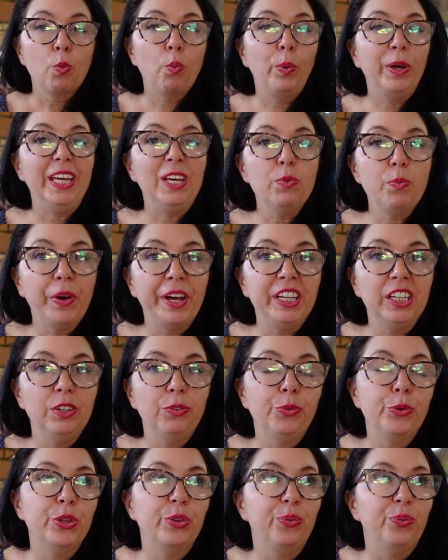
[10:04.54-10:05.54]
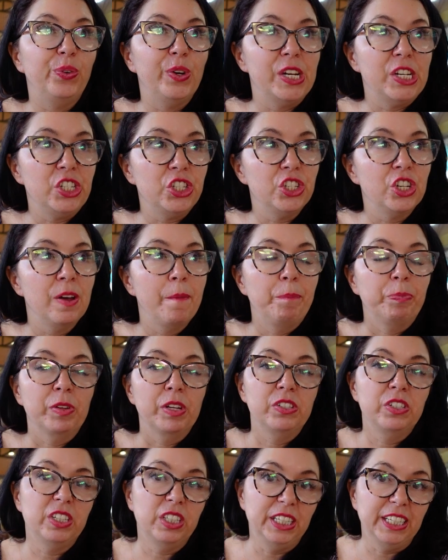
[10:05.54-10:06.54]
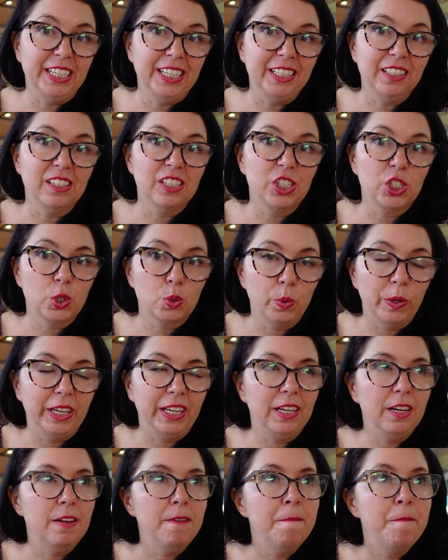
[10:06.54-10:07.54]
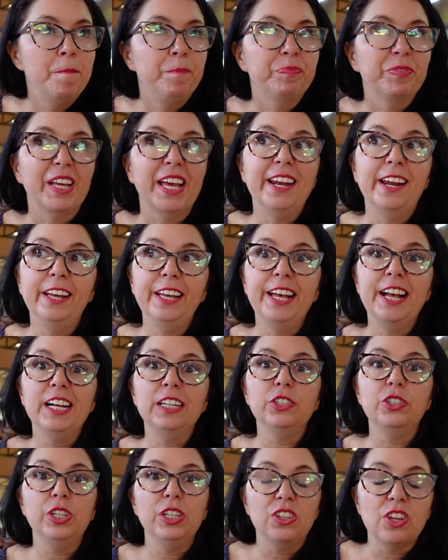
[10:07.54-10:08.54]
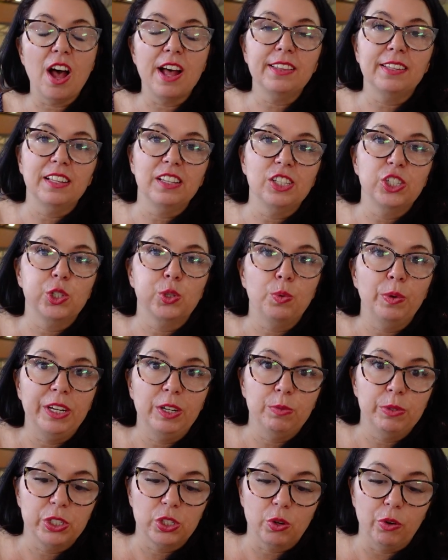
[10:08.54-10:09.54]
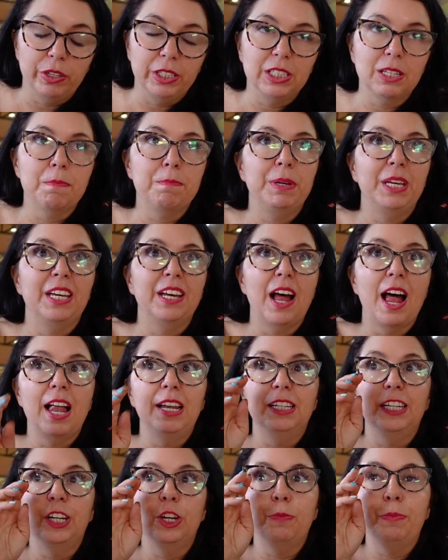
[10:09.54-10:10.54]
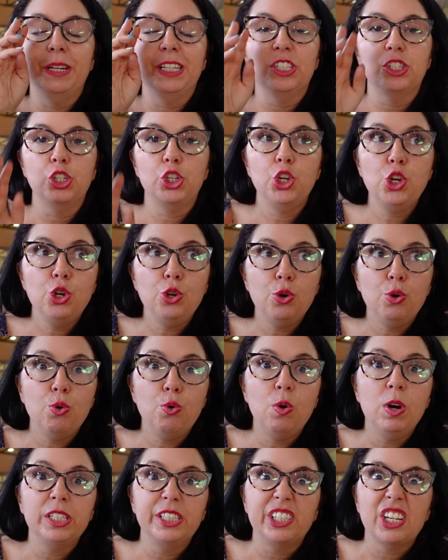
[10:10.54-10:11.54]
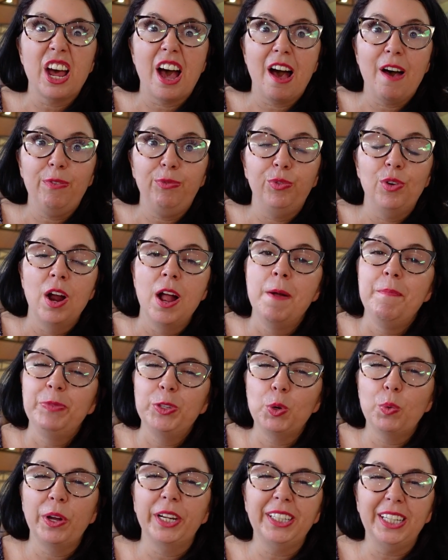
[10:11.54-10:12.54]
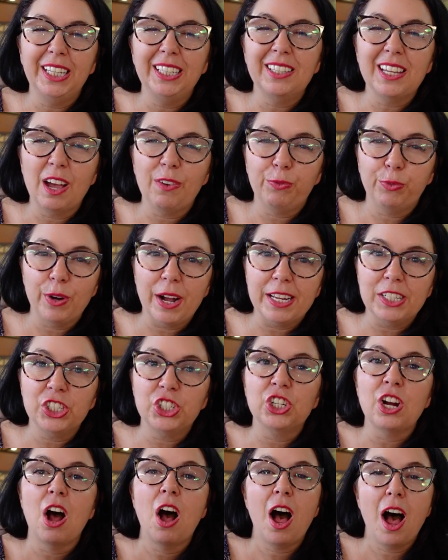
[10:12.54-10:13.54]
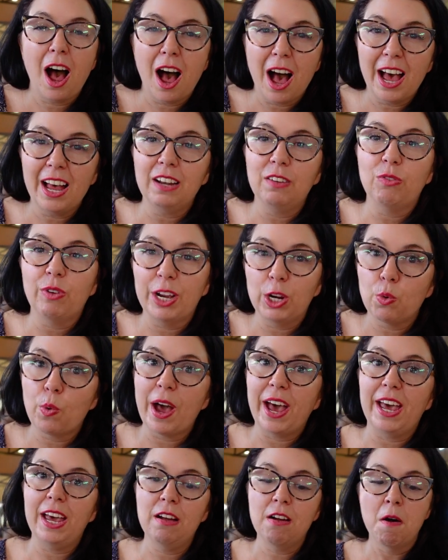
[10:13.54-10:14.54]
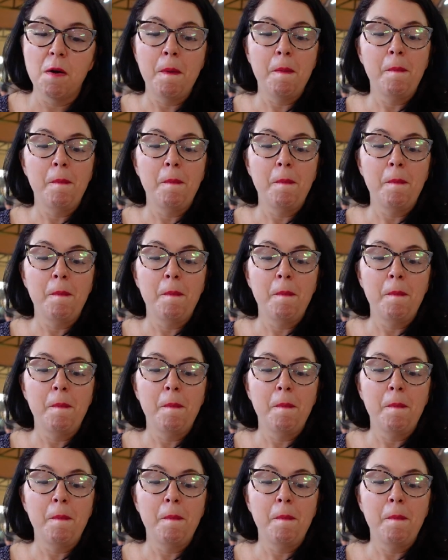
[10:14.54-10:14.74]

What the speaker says: We waited for the fish to eat the squid, and I actually thought that the squid was going to be a little bit too tough. You want to eat that fresh, hot, right away.